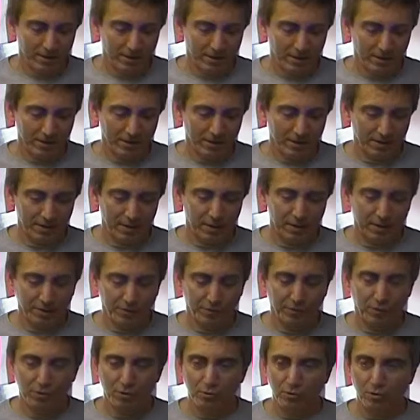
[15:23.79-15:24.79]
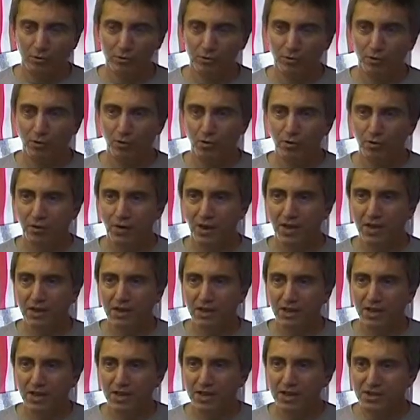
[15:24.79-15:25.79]
Uh, you know, vote with voter
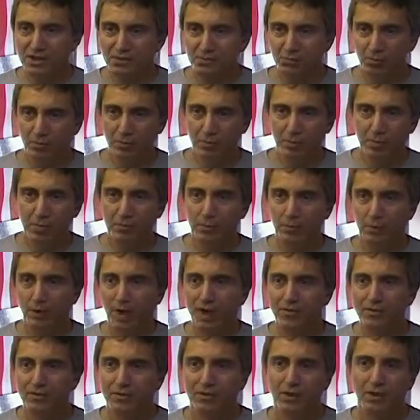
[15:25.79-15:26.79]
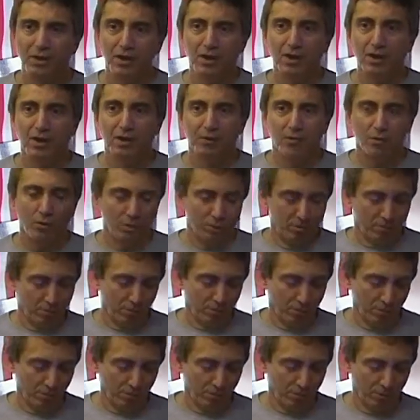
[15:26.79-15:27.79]
IDs where well, people have mostly to mostly
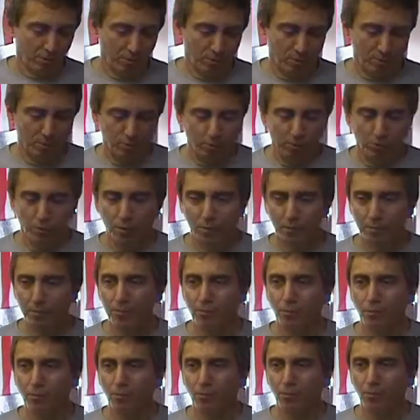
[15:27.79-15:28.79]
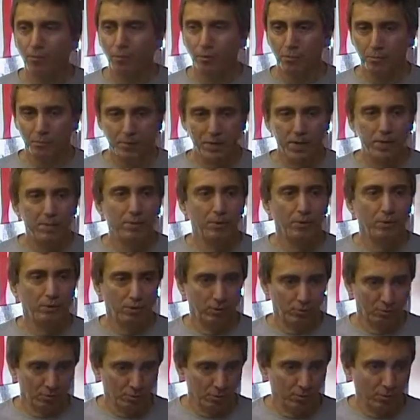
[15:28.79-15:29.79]
involves where, the blacks where, in the states. Where yeah.
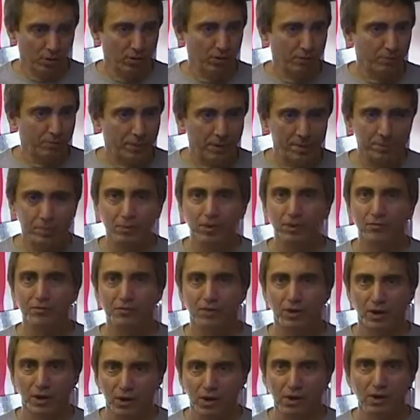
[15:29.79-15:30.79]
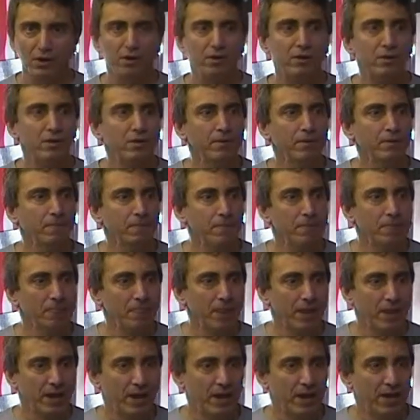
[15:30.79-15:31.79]
people were people of color, right?